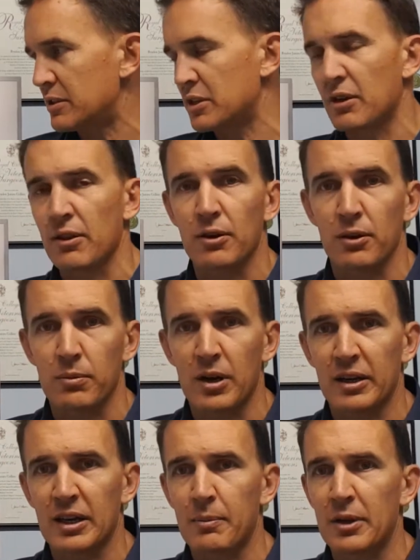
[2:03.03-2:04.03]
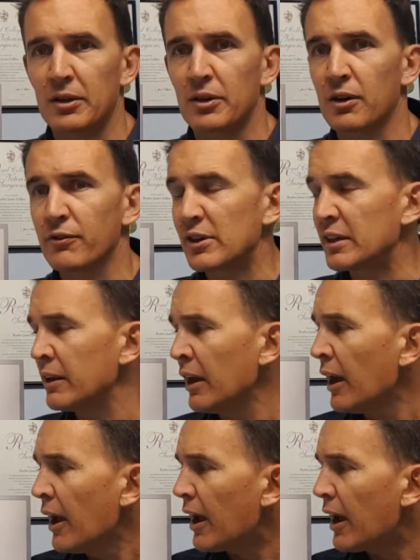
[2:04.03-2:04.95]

and so the dog might come in coughing.